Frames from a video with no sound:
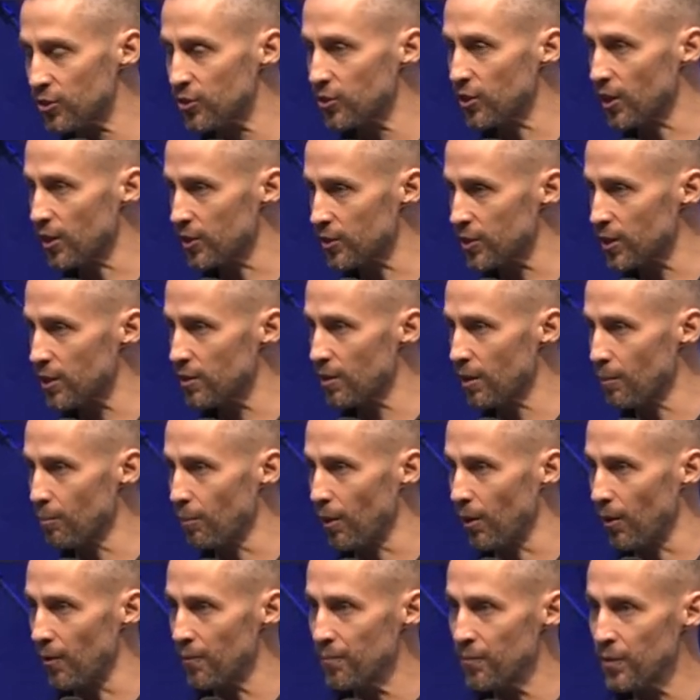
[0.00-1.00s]
start to
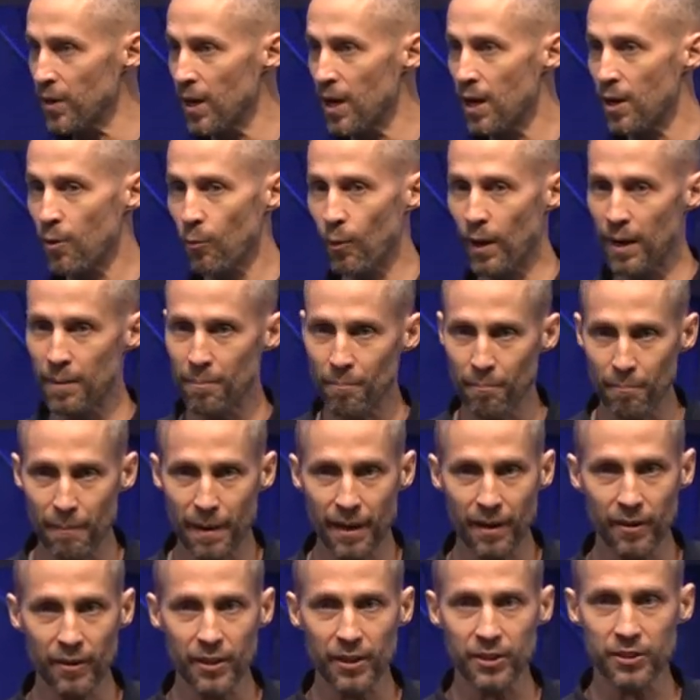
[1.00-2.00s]
crumble. When
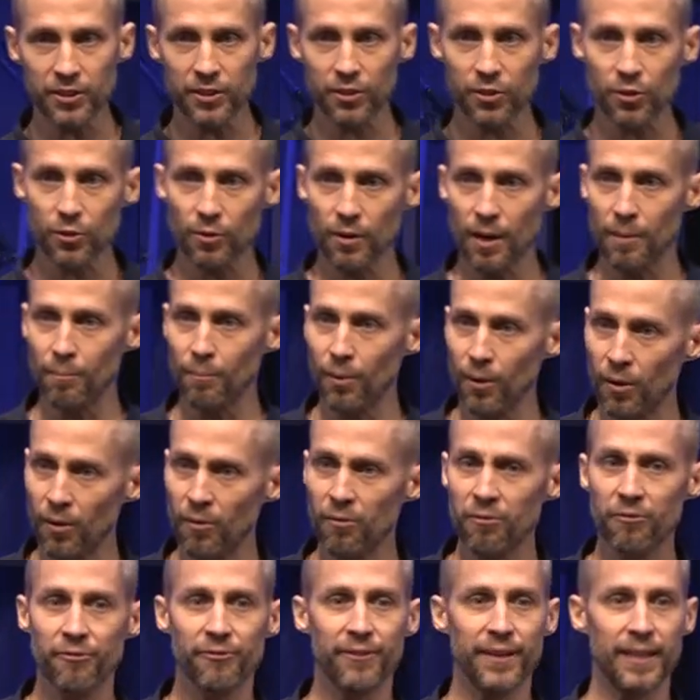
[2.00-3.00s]
marriages
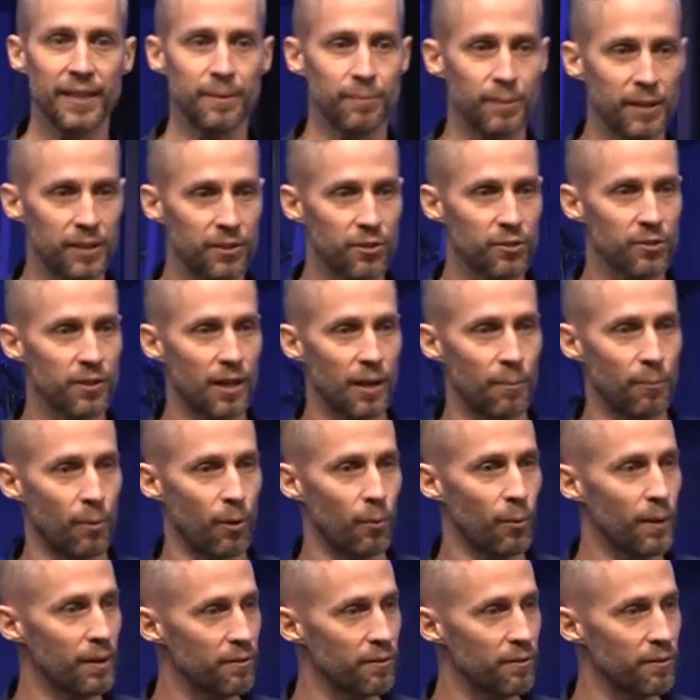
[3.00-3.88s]
crumble, families crumble.